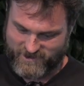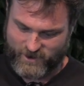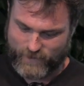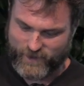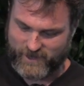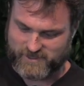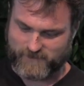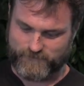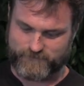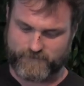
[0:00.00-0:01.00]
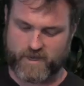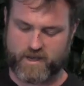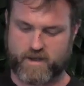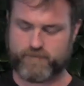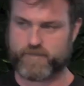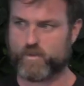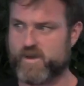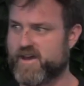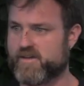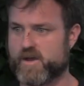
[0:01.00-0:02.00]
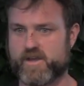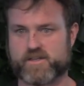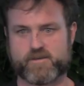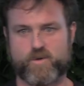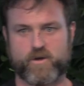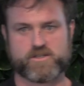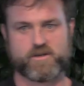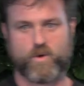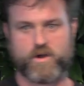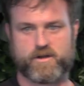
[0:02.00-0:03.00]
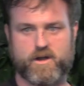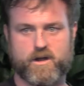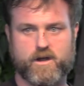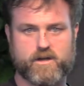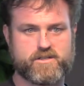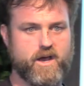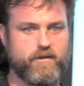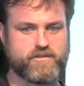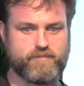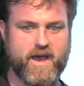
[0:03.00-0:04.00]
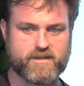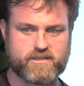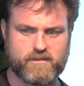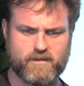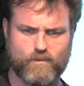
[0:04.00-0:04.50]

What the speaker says: OK, what else? We found that we can support ourselves best.